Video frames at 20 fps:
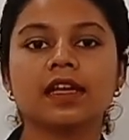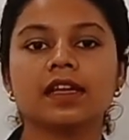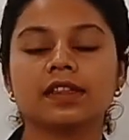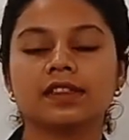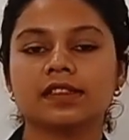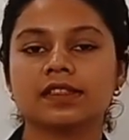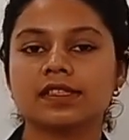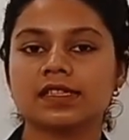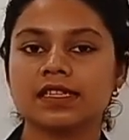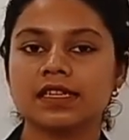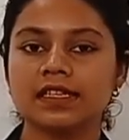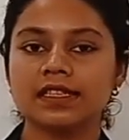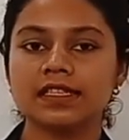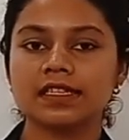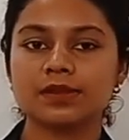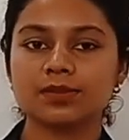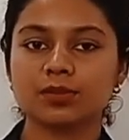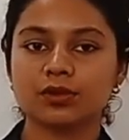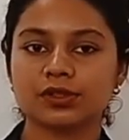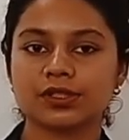See, this
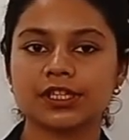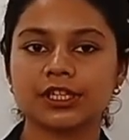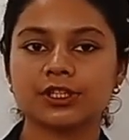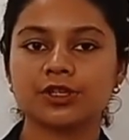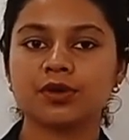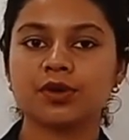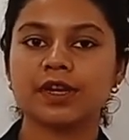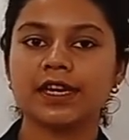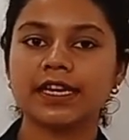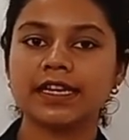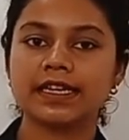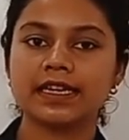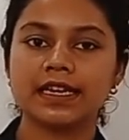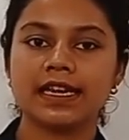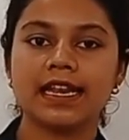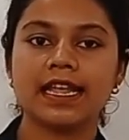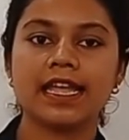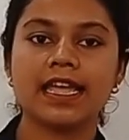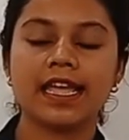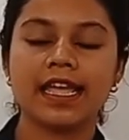mosquito, it
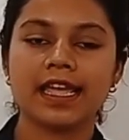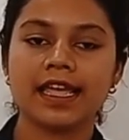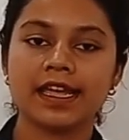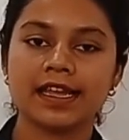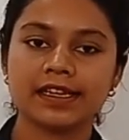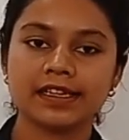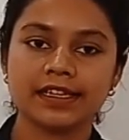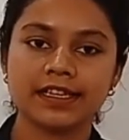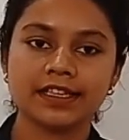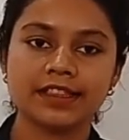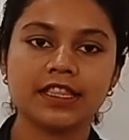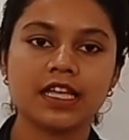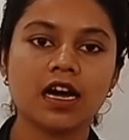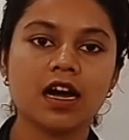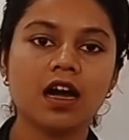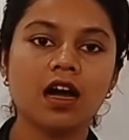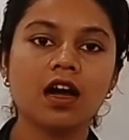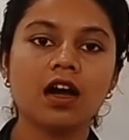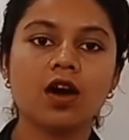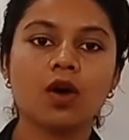lay egg in the
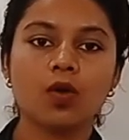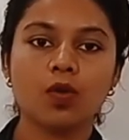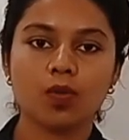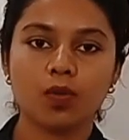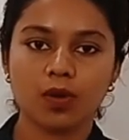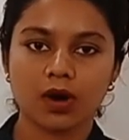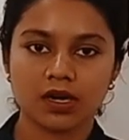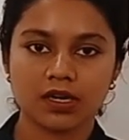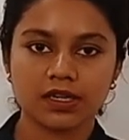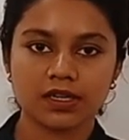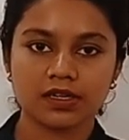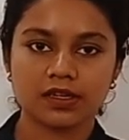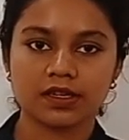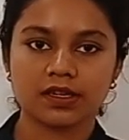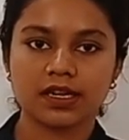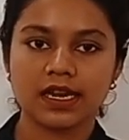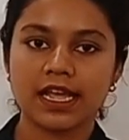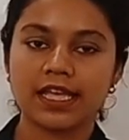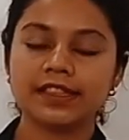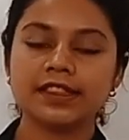water,
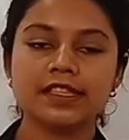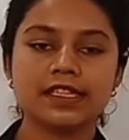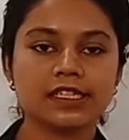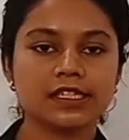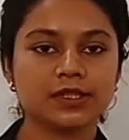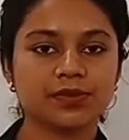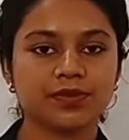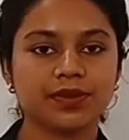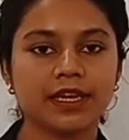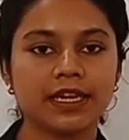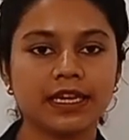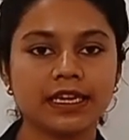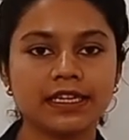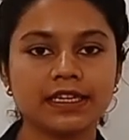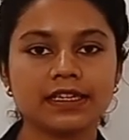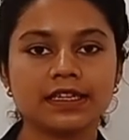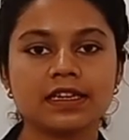and this way it